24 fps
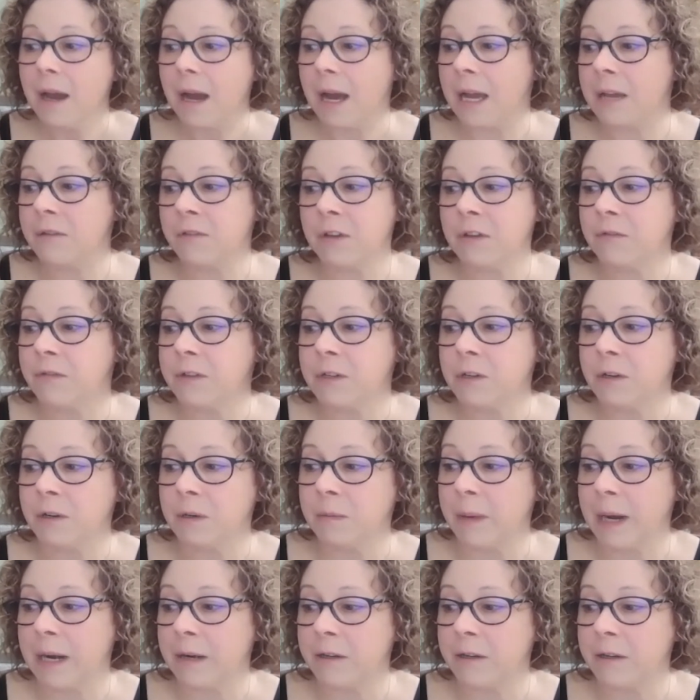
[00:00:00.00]
I've even
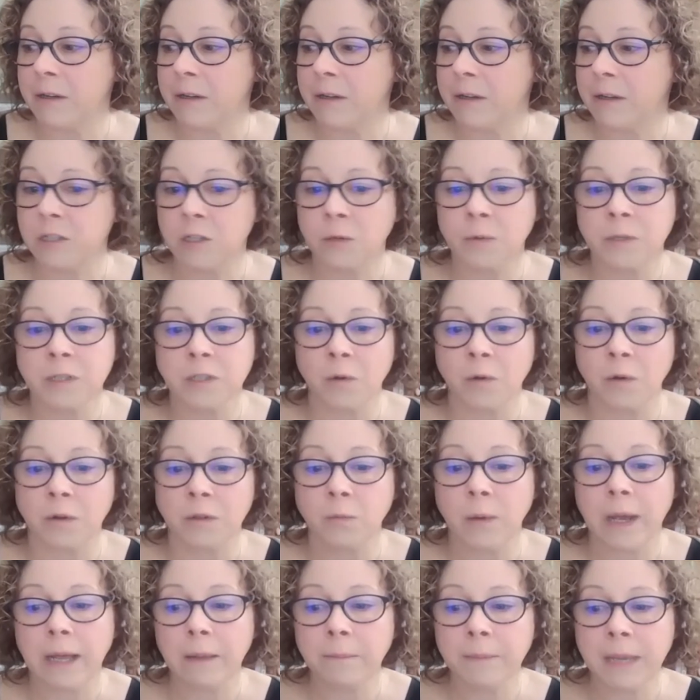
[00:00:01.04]
heard parents who were
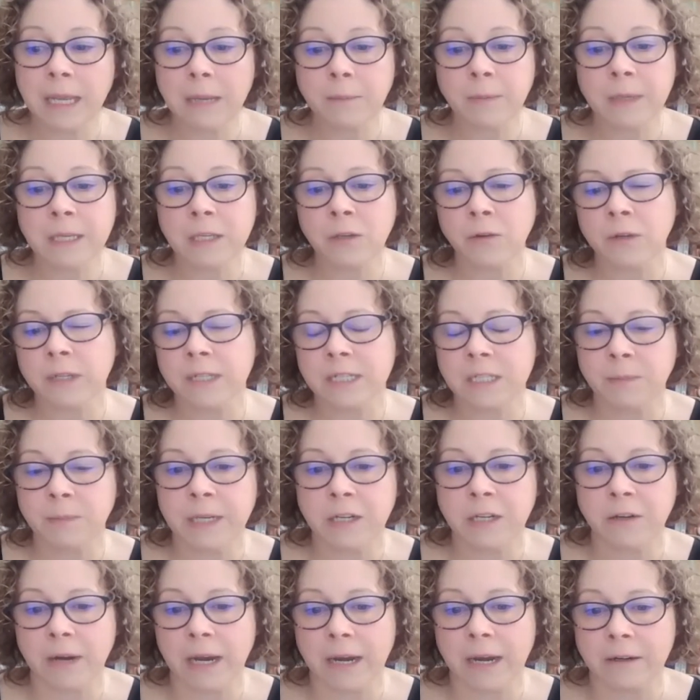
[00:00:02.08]
told, well, maybe you can
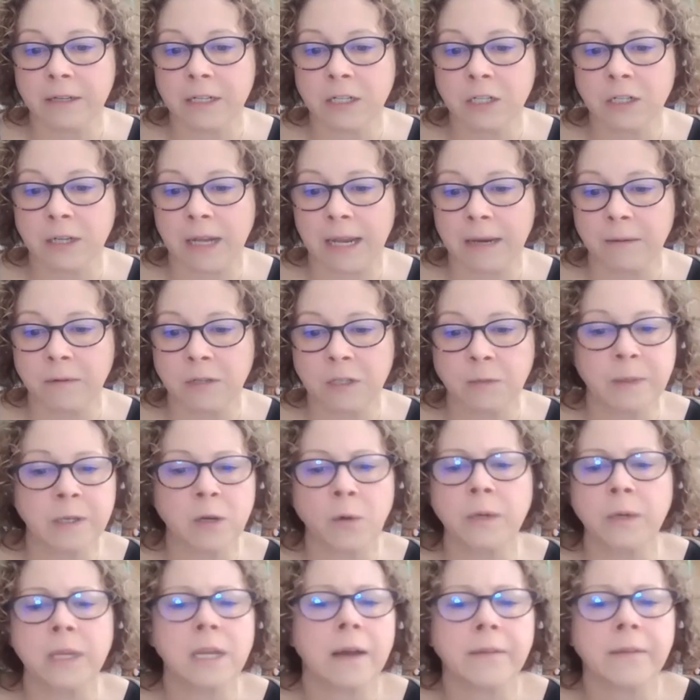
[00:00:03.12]
speak your heritage language, but
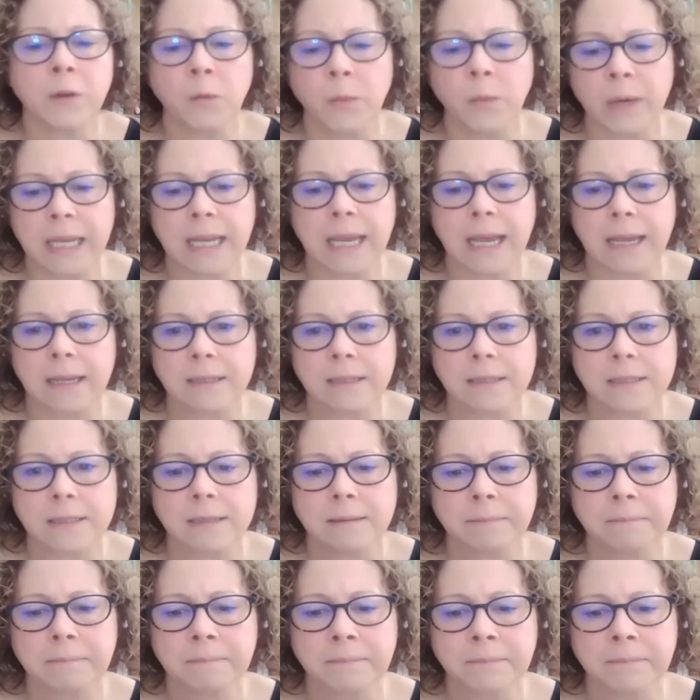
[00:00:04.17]
only on the weekends.